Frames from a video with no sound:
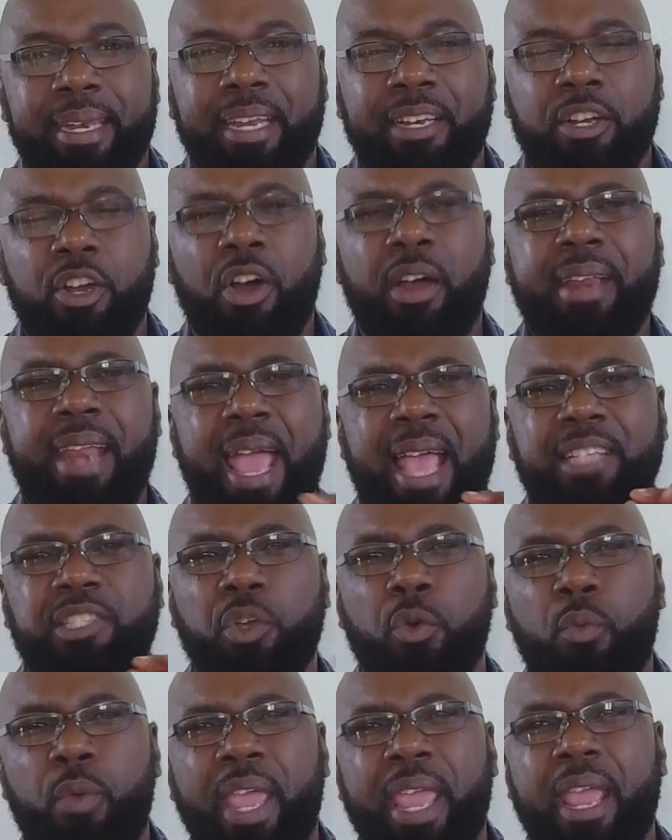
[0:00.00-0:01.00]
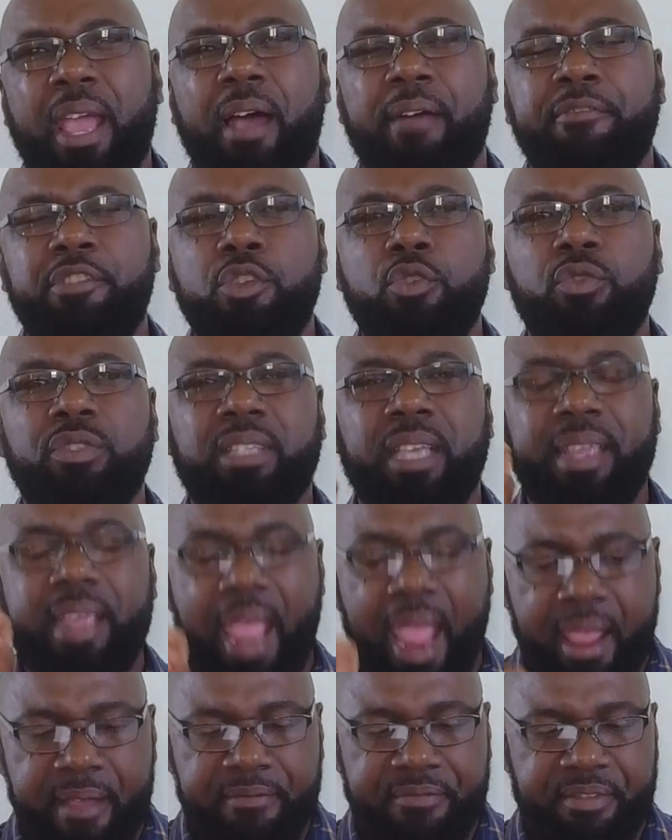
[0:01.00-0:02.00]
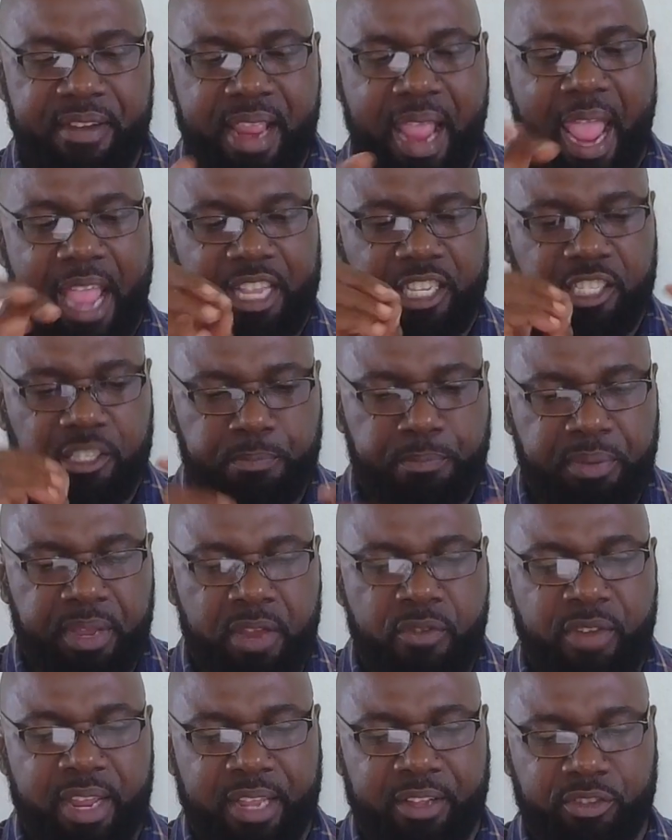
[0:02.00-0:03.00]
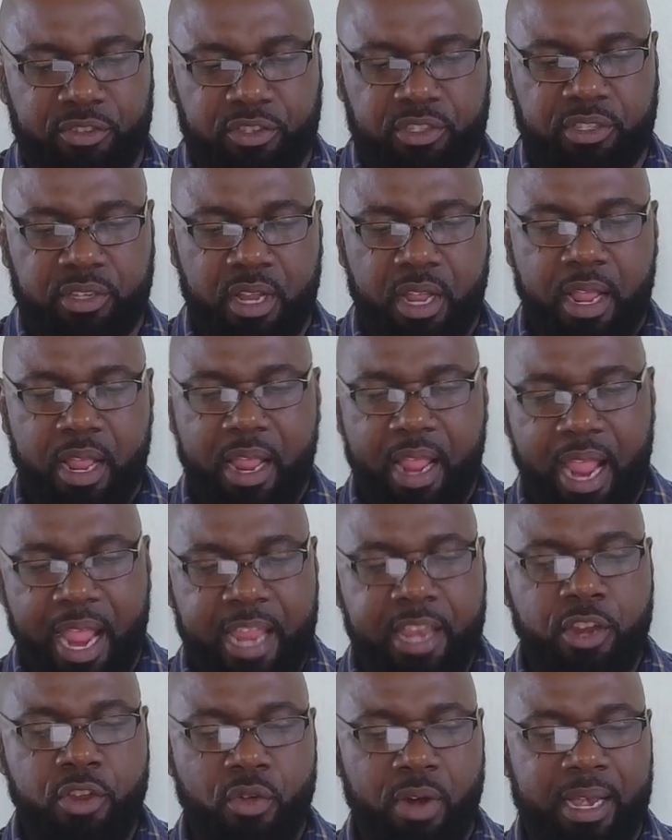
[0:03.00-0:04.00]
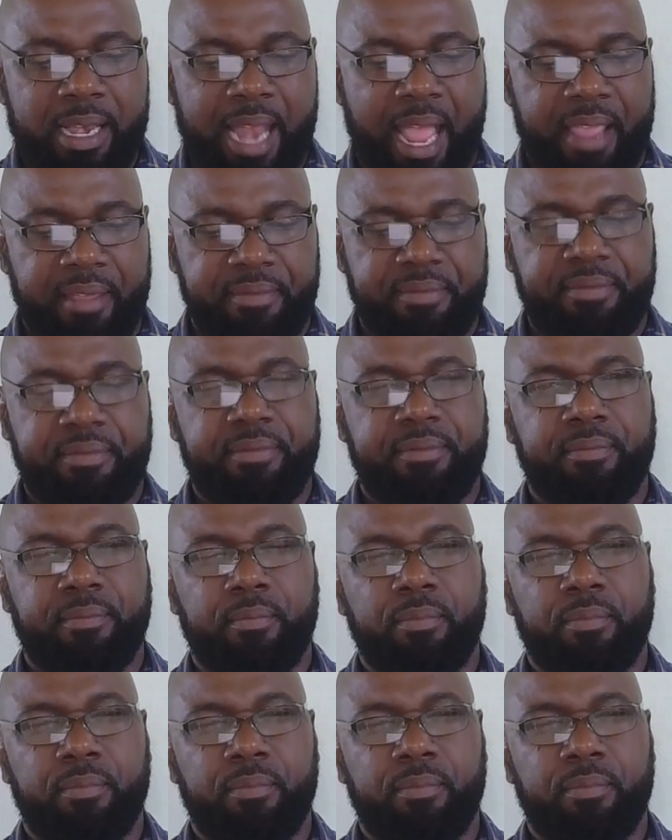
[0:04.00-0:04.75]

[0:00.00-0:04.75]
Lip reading: And God has a way of using every experience in your life